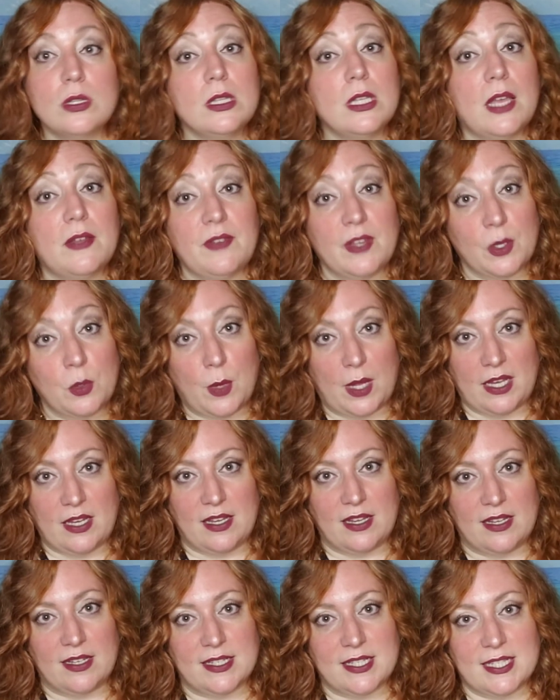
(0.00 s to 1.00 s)
loving
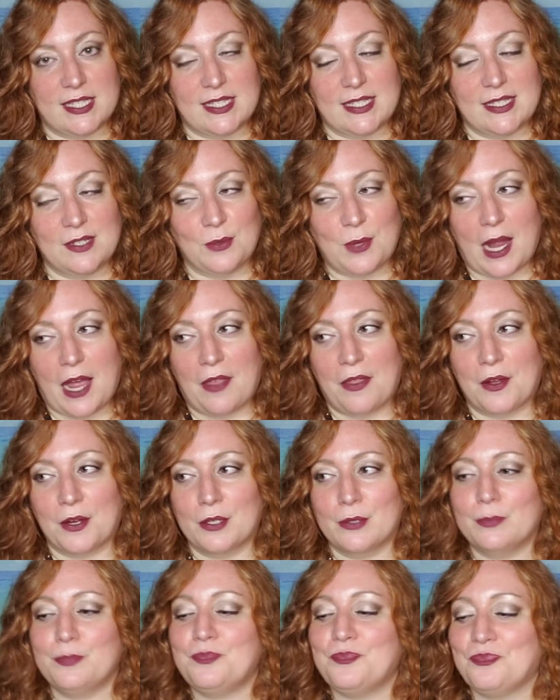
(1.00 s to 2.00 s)
witness, rather.